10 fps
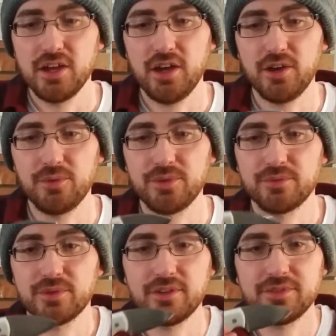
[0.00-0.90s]
with a
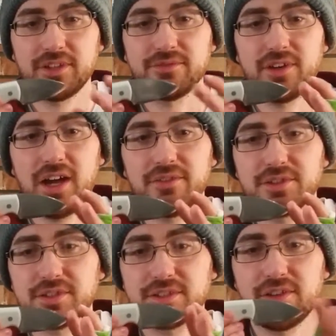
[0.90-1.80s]
roughly 5
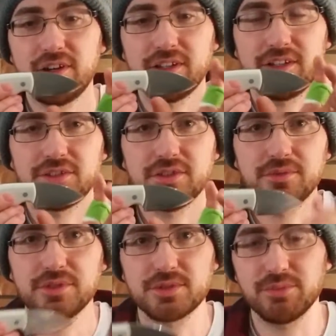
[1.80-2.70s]
inches long and a
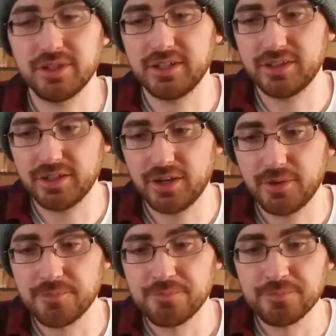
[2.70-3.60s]
2 inch blade there.